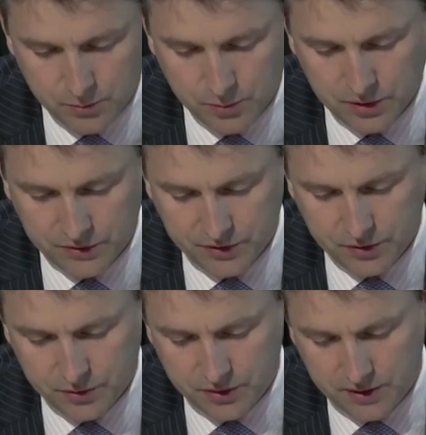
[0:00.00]
We also
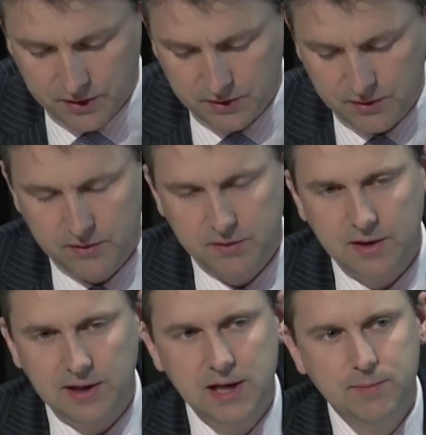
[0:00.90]
know that
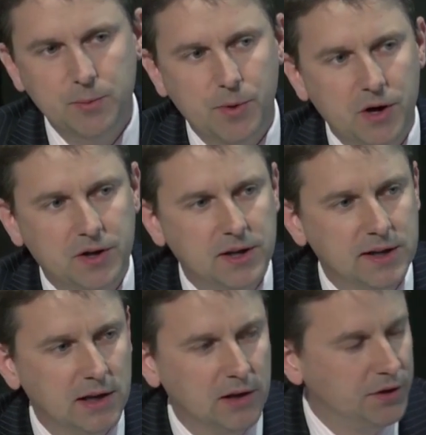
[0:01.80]
the labour market
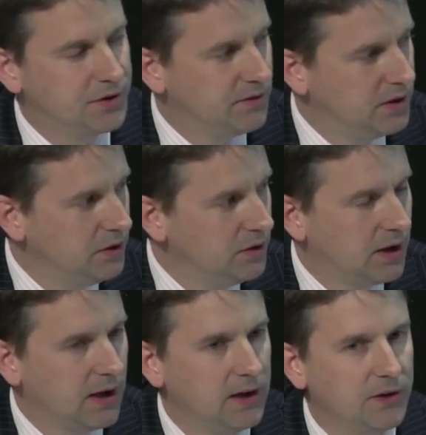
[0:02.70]
in a lot of the
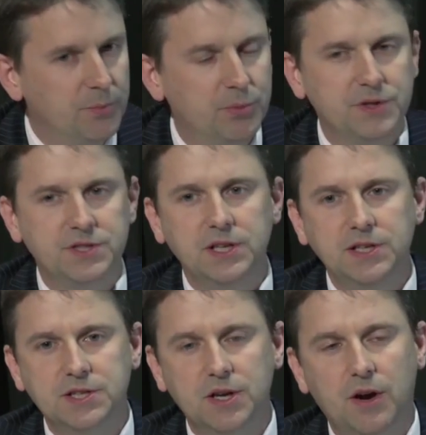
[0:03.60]
UK is
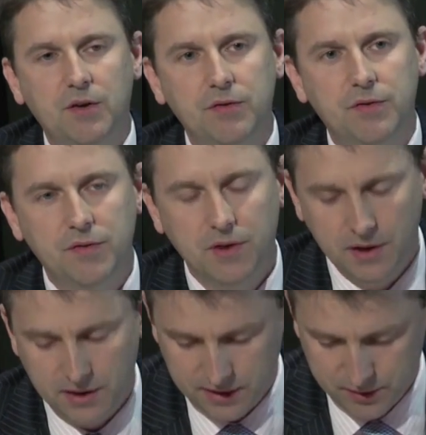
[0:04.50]
pretty tough
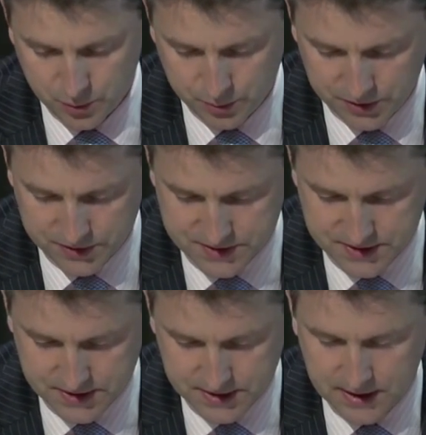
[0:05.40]
at the moment,